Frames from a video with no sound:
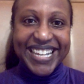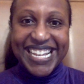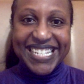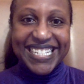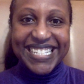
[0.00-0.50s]

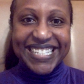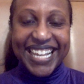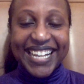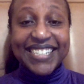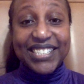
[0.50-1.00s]
is
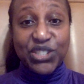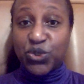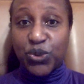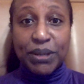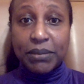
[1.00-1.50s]

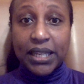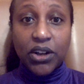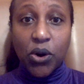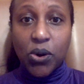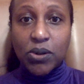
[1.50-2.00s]
extremely
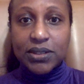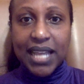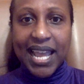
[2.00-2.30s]
cold.